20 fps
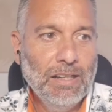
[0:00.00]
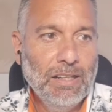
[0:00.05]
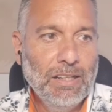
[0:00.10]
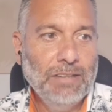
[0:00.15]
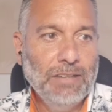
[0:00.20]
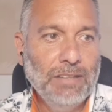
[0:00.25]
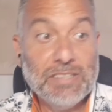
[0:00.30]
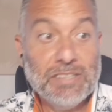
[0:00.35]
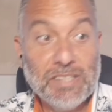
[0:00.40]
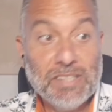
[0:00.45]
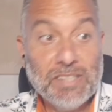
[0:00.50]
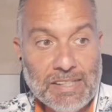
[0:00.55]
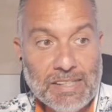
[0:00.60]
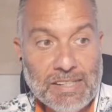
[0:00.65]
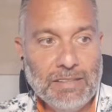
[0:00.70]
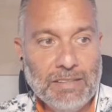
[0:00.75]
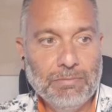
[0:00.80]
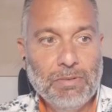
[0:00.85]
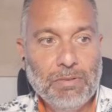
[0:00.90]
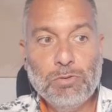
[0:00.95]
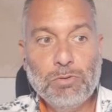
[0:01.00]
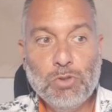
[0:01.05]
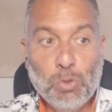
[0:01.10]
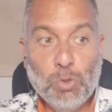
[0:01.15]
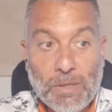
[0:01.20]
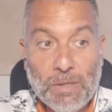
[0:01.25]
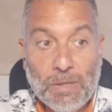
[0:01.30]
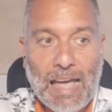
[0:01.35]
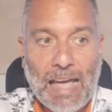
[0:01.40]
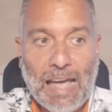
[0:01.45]
This is key, to
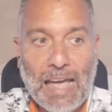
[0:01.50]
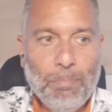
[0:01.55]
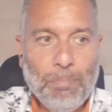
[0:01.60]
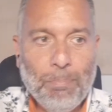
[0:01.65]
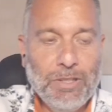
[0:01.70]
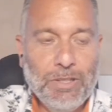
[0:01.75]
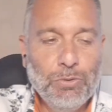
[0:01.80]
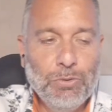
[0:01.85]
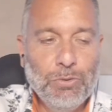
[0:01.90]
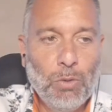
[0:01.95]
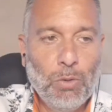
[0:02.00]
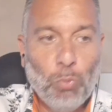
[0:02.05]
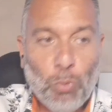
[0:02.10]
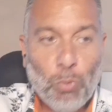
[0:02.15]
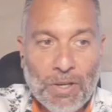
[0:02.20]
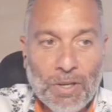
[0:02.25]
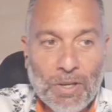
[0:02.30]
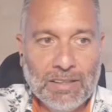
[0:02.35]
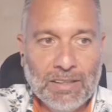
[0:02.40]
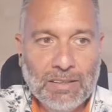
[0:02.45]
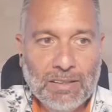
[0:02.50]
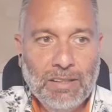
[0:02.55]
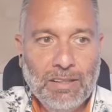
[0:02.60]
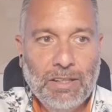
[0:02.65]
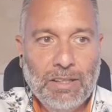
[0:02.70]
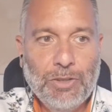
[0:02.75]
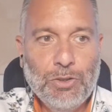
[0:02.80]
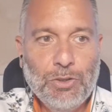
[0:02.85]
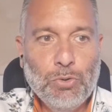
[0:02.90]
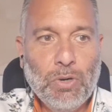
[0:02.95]
be happy. You're a winner.
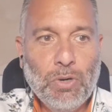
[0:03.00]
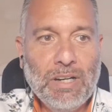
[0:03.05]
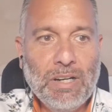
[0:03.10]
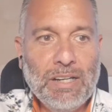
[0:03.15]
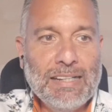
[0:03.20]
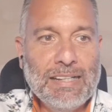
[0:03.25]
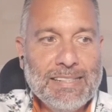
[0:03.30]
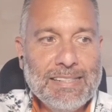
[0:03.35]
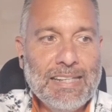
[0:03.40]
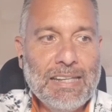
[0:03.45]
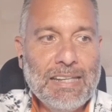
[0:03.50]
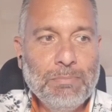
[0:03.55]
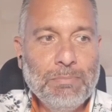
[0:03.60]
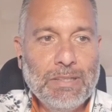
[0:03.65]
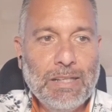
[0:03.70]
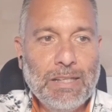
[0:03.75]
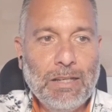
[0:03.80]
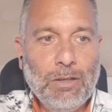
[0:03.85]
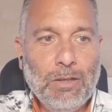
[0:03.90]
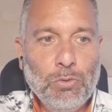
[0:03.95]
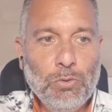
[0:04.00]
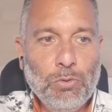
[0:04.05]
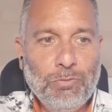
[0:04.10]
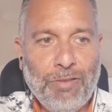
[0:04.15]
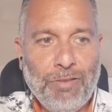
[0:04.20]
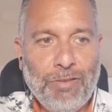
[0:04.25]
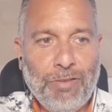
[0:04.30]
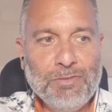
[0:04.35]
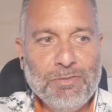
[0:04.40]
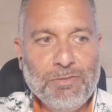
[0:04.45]
You are in a team that
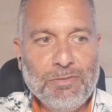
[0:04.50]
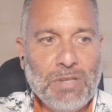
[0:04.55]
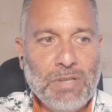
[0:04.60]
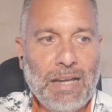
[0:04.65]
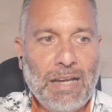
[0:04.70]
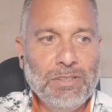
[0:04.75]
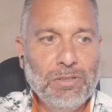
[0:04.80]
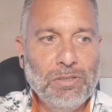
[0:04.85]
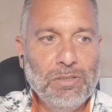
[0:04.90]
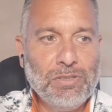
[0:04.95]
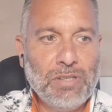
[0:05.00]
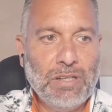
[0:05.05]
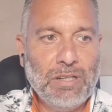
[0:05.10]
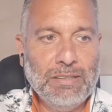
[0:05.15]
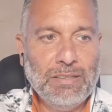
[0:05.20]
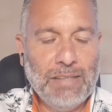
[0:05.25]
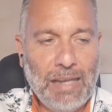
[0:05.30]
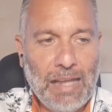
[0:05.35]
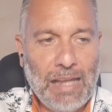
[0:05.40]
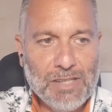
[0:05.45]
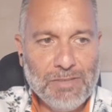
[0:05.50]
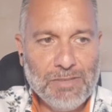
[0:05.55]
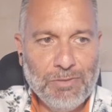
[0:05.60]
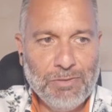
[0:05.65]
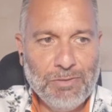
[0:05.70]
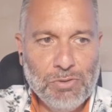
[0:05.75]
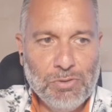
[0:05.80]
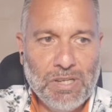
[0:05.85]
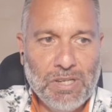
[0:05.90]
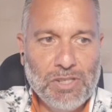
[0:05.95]
fights for titles, and in the last
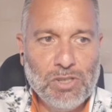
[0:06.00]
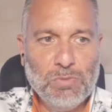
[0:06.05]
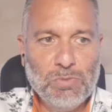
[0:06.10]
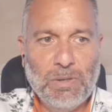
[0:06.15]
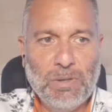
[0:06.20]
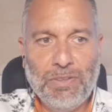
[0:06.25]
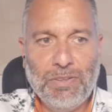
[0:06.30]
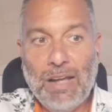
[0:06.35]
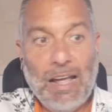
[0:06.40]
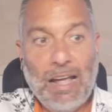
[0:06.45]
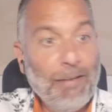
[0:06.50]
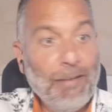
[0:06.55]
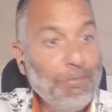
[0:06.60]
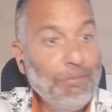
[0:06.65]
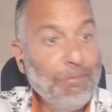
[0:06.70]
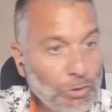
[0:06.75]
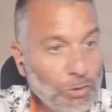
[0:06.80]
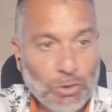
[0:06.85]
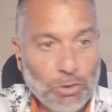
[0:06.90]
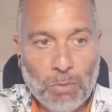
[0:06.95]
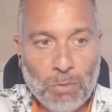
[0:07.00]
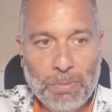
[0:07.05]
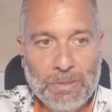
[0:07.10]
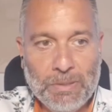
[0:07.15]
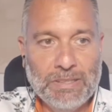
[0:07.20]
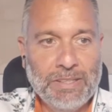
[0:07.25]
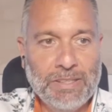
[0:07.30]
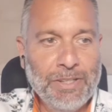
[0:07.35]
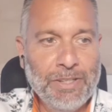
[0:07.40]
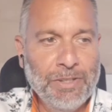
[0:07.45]
few seasons, Barcelona have not
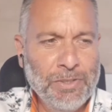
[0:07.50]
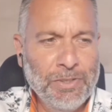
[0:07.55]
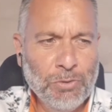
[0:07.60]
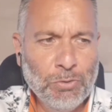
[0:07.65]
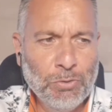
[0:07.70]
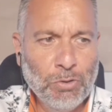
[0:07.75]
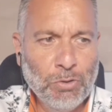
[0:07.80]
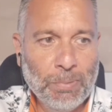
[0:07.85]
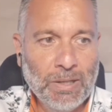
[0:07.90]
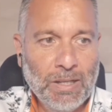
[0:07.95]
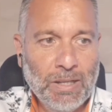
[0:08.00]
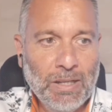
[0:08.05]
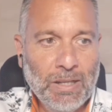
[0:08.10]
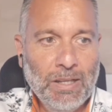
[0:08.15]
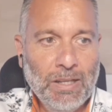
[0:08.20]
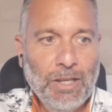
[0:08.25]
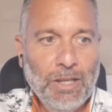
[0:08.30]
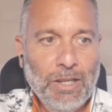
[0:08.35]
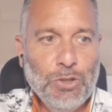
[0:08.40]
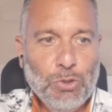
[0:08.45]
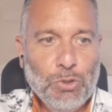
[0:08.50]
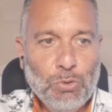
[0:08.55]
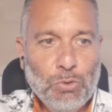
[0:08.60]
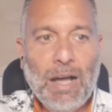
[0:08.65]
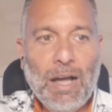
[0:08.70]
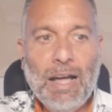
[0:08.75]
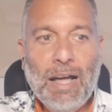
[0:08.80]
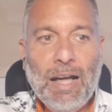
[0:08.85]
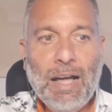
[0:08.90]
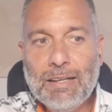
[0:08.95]
competed in Europe. You
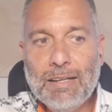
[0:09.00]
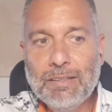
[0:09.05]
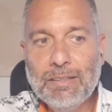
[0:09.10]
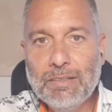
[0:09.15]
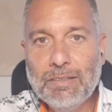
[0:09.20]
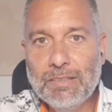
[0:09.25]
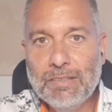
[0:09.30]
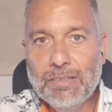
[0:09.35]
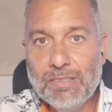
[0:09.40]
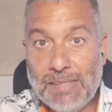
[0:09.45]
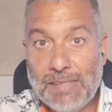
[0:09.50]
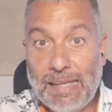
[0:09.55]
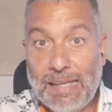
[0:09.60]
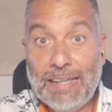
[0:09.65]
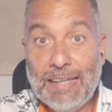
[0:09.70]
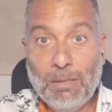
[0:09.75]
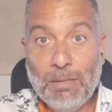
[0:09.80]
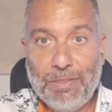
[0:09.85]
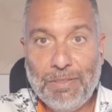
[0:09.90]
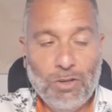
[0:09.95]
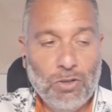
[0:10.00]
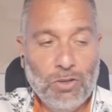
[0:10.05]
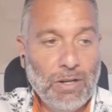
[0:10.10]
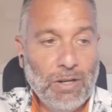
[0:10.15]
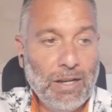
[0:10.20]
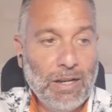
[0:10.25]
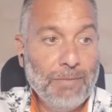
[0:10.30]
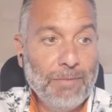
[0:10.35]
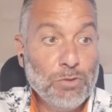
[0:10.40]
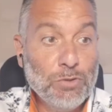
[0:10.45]
are staying at
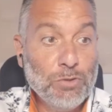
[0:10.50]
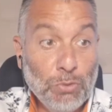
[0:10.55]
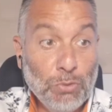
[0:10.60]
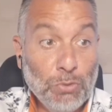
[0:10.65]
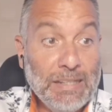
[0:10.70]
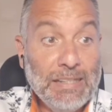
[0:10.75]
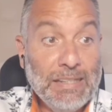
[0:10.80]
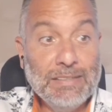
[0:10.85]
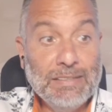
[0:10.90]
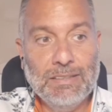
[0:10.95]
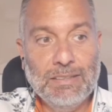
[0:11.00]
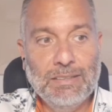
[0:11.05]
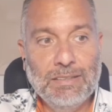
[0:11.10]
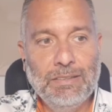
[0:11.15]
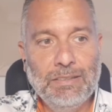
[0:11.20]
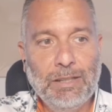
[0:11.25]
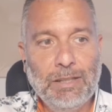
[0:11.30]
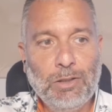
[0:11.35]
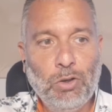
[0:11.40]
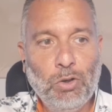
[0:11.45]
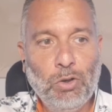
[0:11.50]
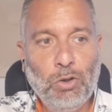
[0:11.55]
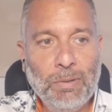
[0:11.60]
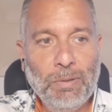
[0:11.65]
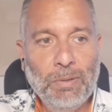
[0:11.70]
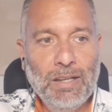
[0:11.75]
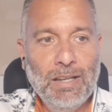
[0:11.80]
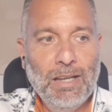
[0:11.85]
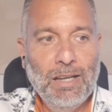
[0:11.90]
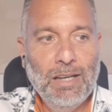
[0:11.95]
Barcelona to lead the club,
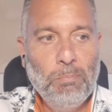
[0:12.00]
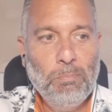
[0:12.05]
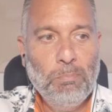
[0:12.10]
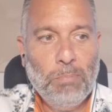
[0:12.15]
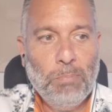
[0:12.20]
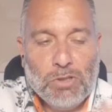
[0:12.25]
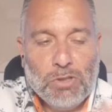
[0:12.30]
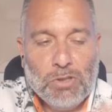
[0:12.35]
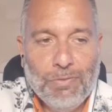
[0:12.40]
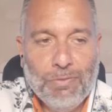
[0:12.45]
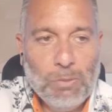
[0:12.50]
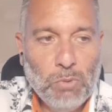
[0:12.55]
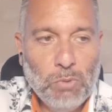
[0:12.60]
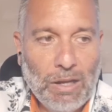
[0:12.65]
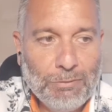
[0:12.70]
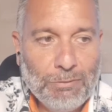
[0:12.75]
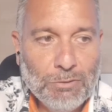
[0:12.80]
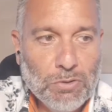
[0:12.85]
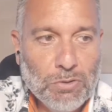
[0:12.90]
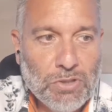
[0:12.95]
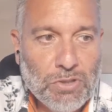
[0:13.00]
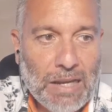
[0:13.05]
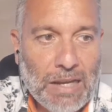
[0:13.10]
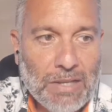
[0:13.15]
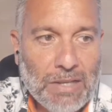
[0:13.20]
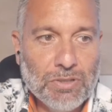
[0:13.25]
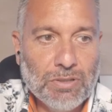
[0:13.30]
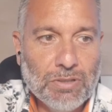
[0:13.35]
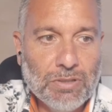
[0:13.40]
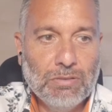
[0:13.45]
but something will have to
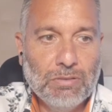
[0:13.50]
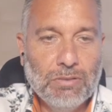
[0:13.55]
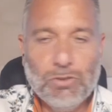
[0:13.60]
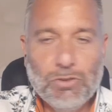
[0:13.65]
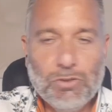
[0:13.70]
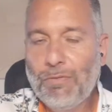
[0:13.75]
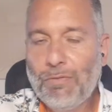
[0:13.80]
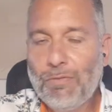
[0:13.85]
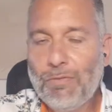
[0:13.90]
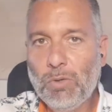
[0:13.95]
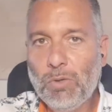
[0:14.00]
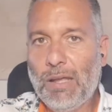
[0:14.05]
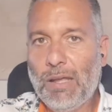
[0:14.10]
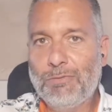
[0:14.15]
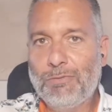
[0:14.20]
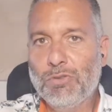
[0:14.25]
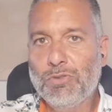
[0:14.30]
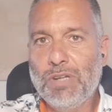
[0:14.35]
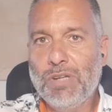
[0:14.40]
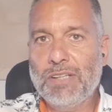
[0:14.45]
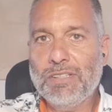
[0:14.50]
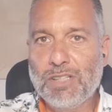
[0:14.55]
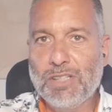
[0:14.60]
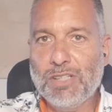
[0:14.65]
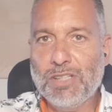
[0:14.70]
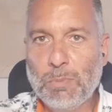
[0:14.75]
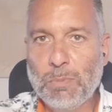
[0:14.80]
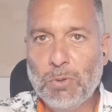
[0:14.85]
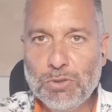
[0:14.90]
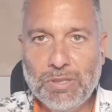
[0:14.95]
change. Something will have to change at
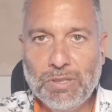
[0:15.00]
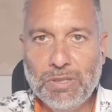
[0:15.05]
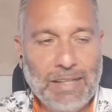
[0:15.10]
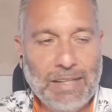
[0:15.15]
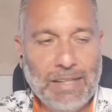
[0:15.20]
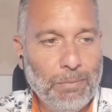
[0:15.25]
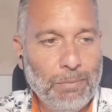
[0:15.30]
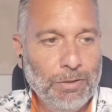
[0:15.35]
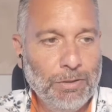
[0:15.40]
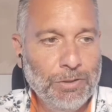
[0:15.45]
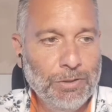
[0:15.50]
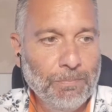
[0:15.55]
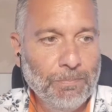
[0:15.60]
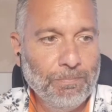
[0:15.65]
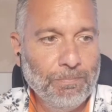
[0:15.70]
sporting level, no?